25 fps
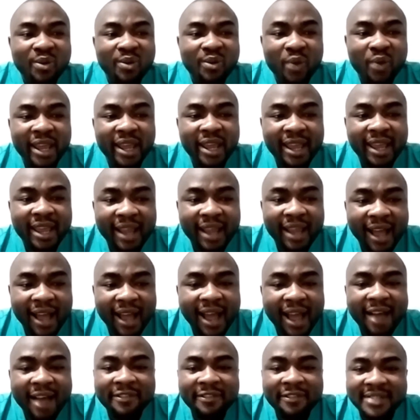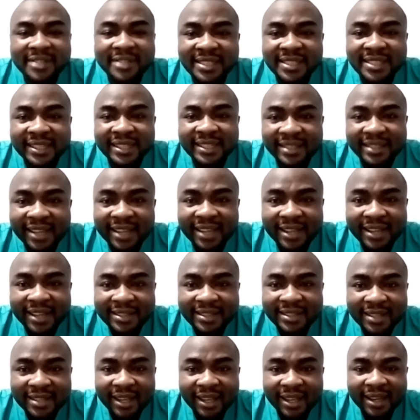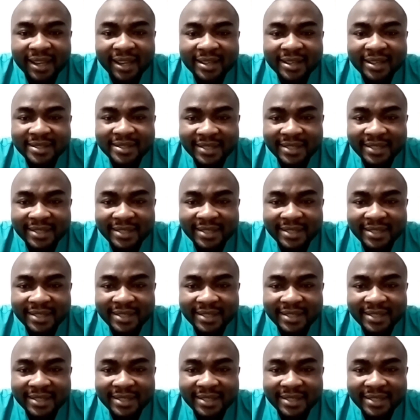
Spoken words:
we have synthetic